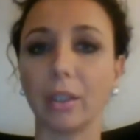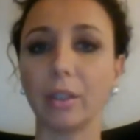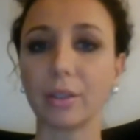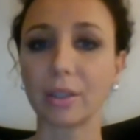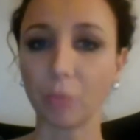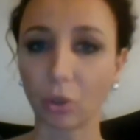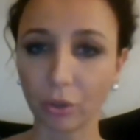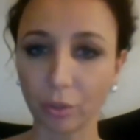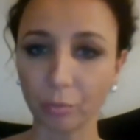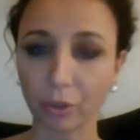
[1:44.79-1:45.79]
It is
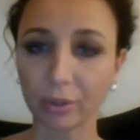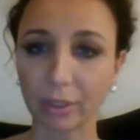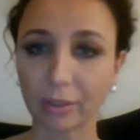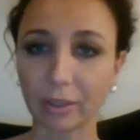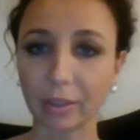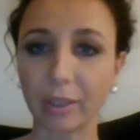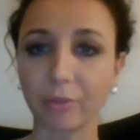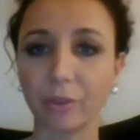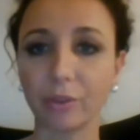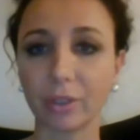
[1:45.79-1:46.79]
more important than
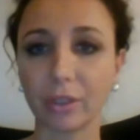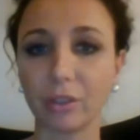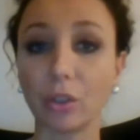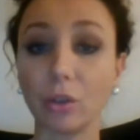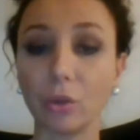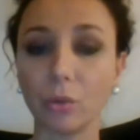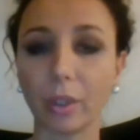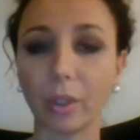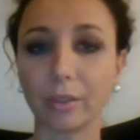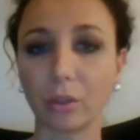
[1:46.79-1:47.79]
ever that the
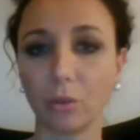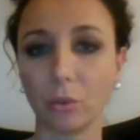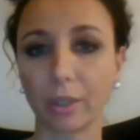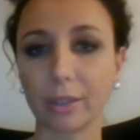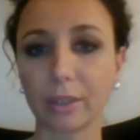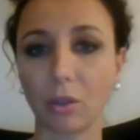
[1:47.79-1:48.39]
EU and the US